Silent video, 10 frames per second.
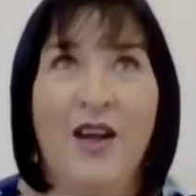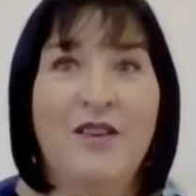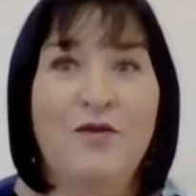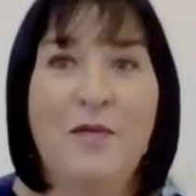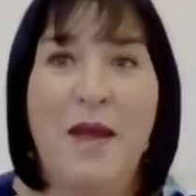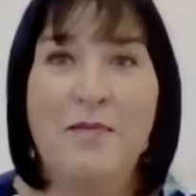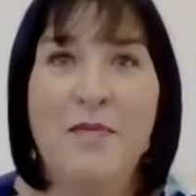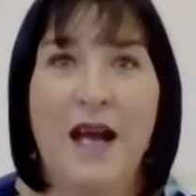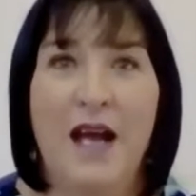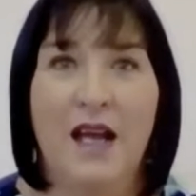I can
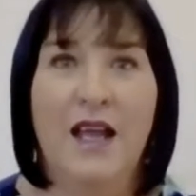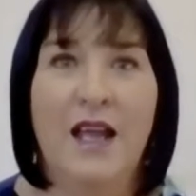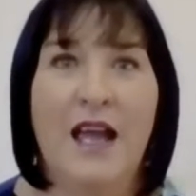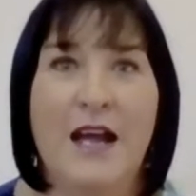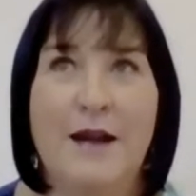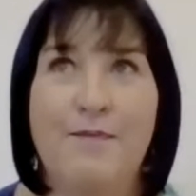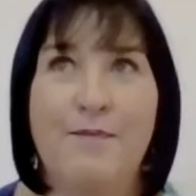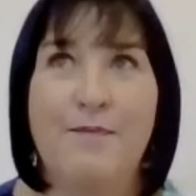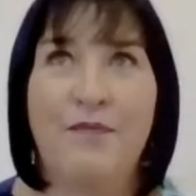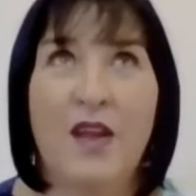remember,
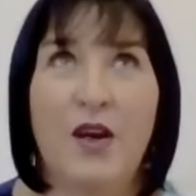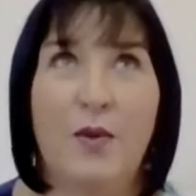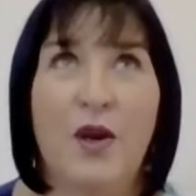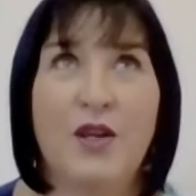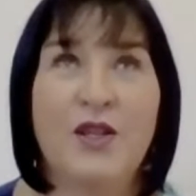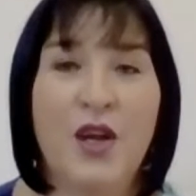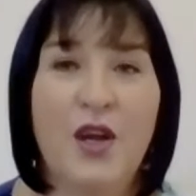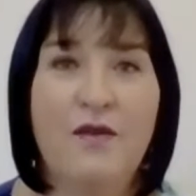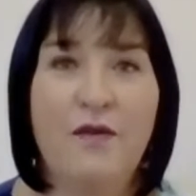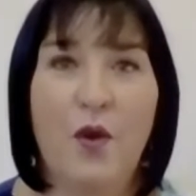you know, when I
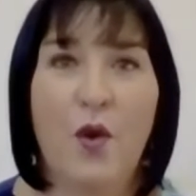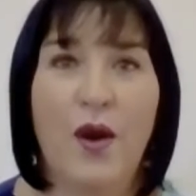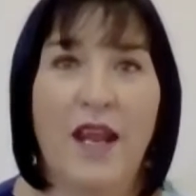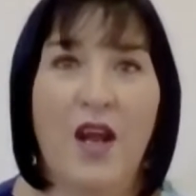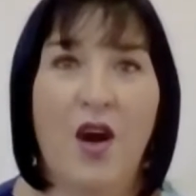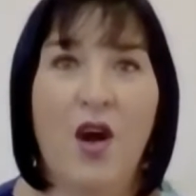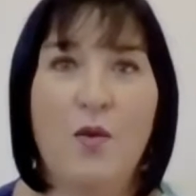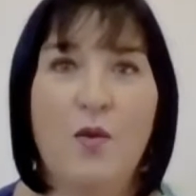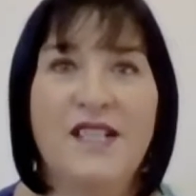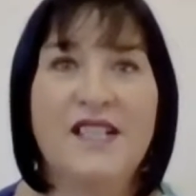turned 40,
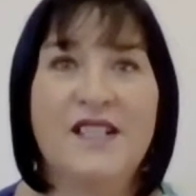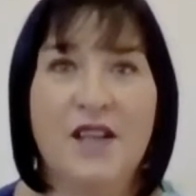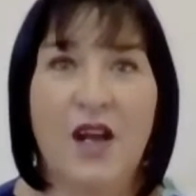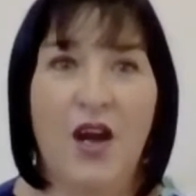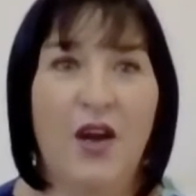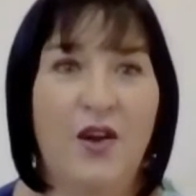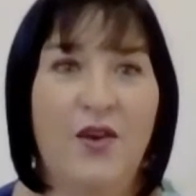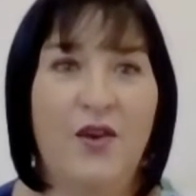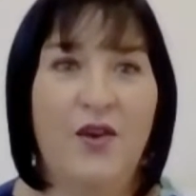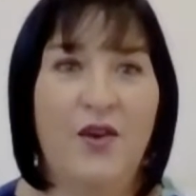I was
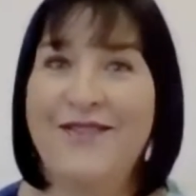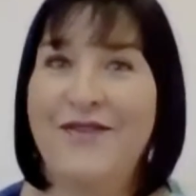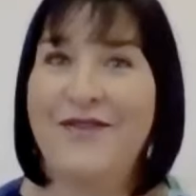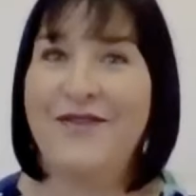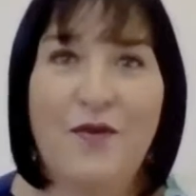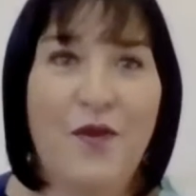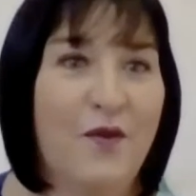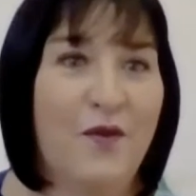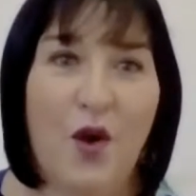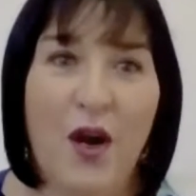so full
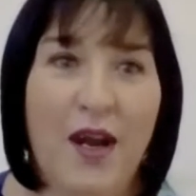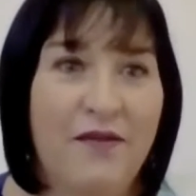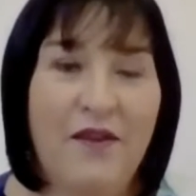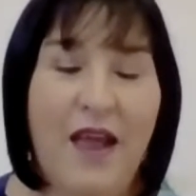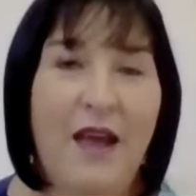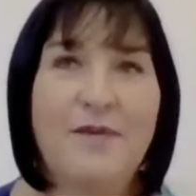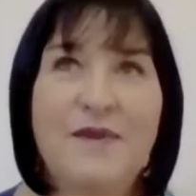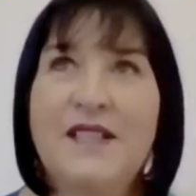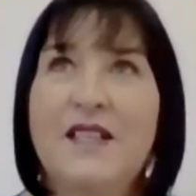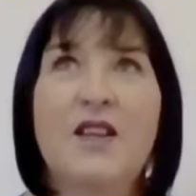of grief,
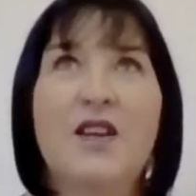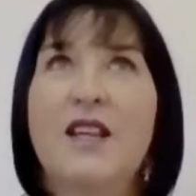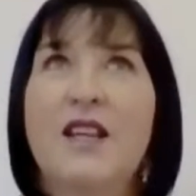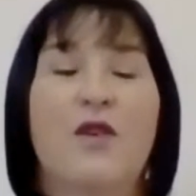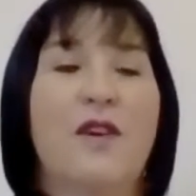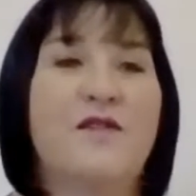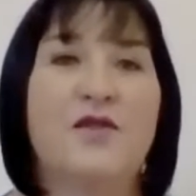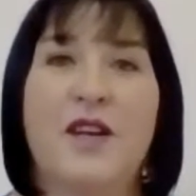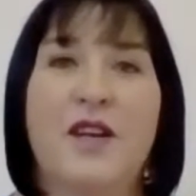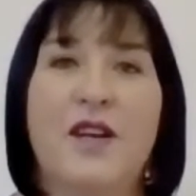absolutely
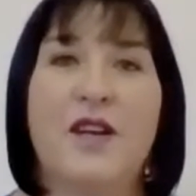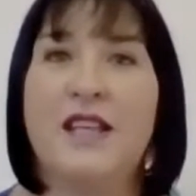grief-stricken.